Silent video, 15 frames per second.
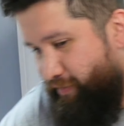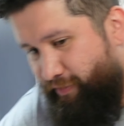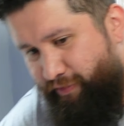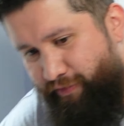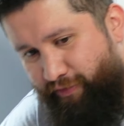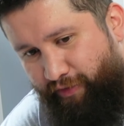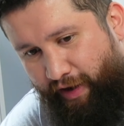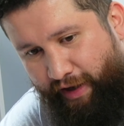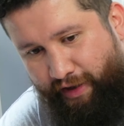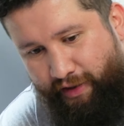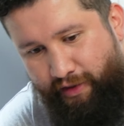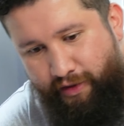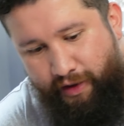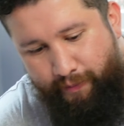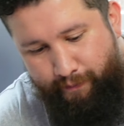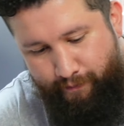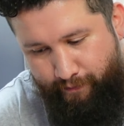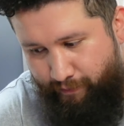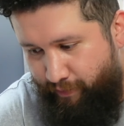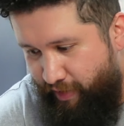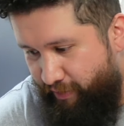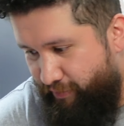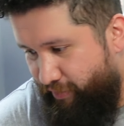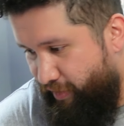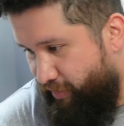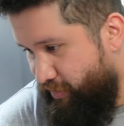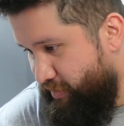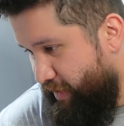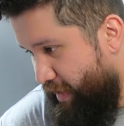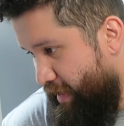find them, if
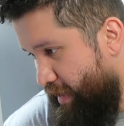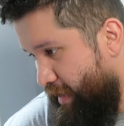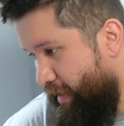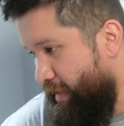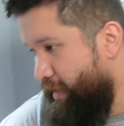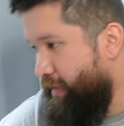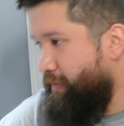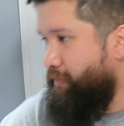there's any.